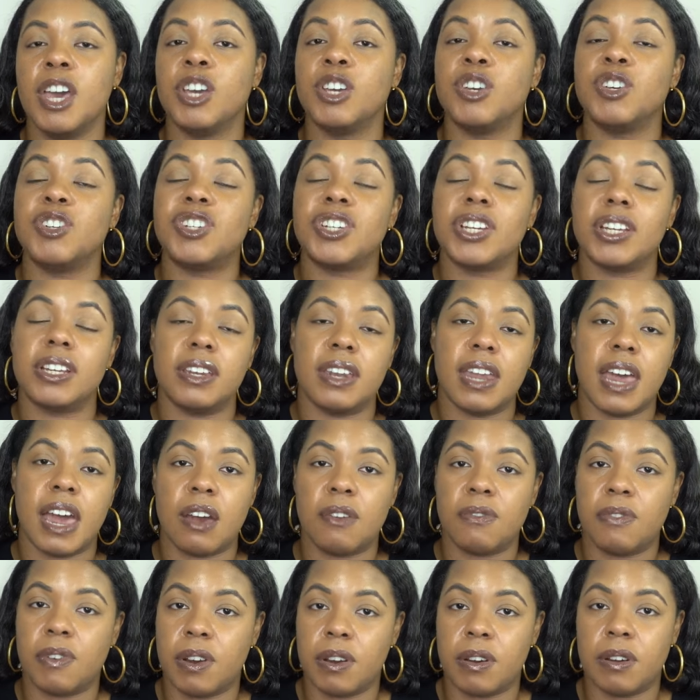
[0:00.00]
You should
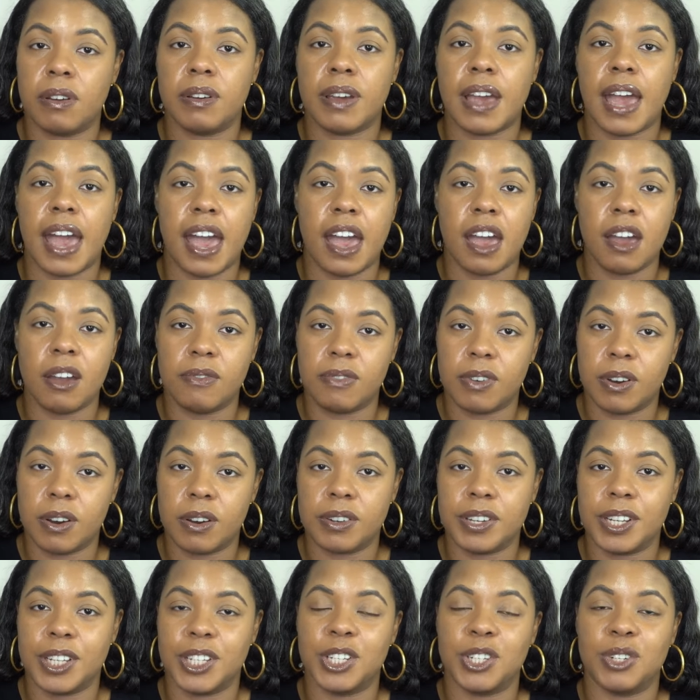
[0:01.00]
never,
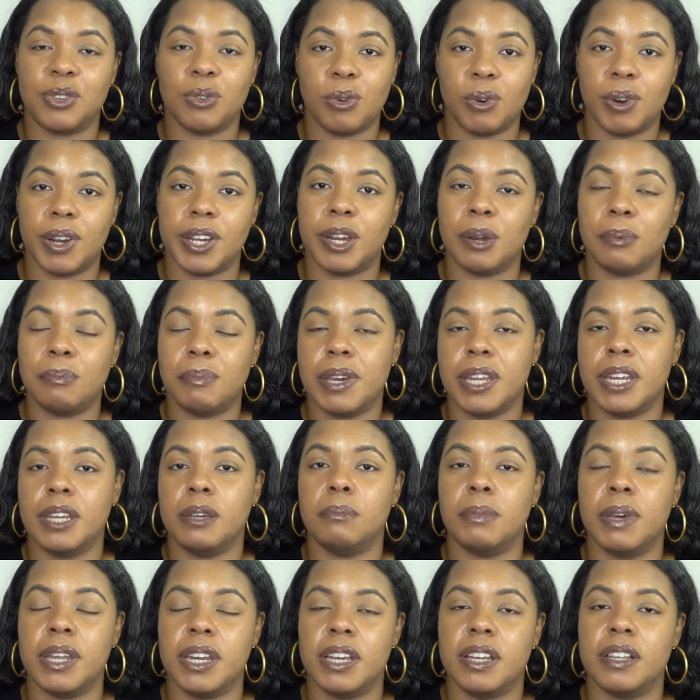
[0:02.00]
ever destroy your
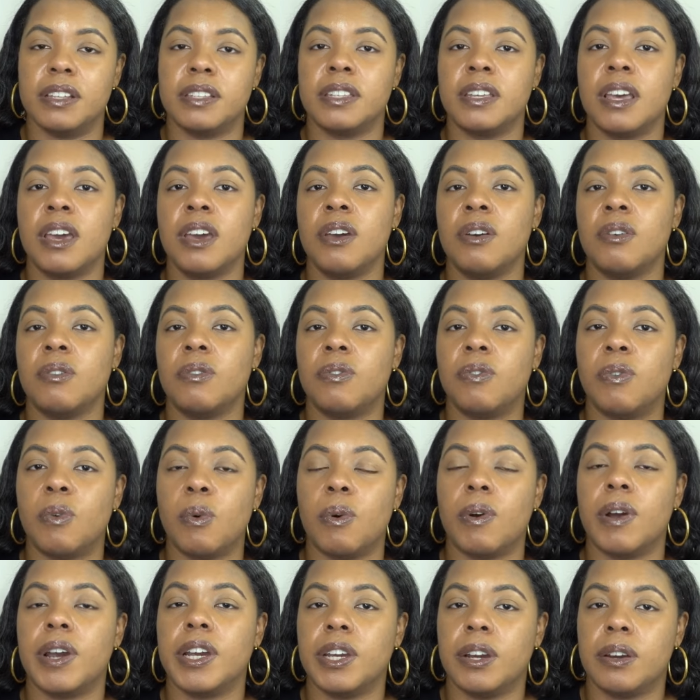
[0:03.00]
meeting minutes
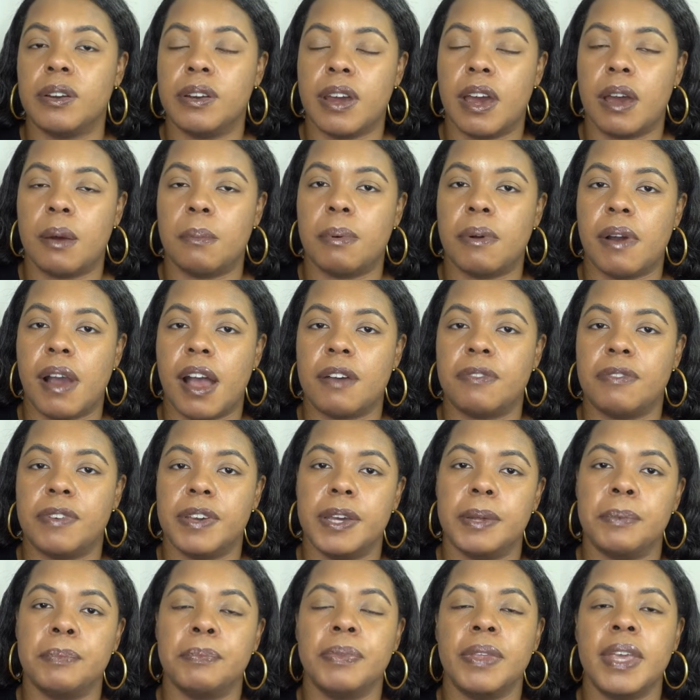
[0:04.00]
for your
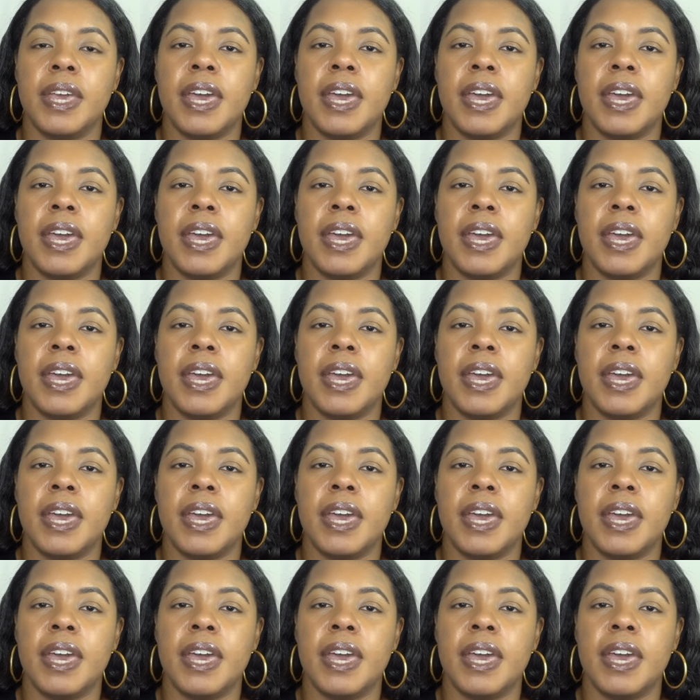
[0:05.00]
nonprofit.